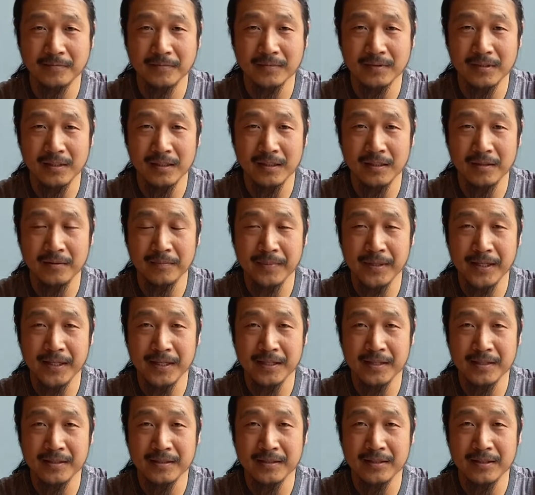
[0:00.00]

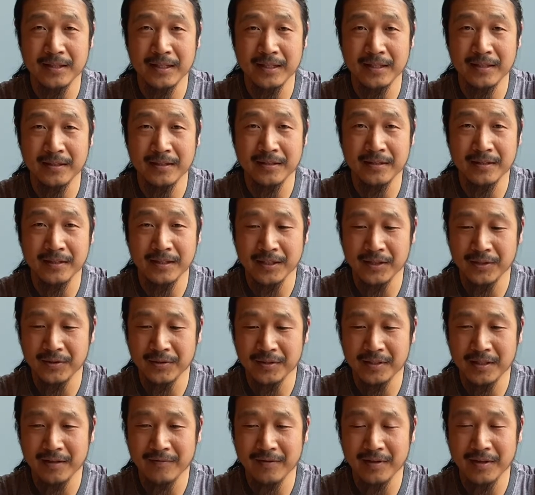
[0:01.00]
opinions and skills,
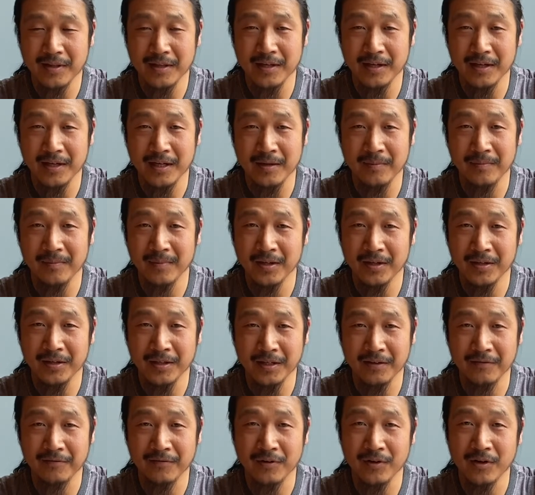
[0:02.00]
everything I'm
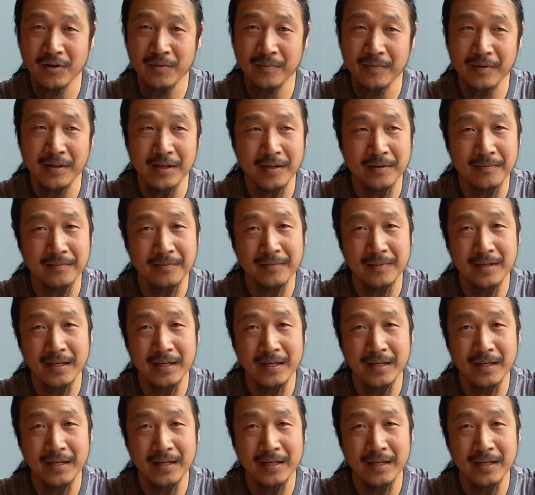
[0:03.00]
learning from them.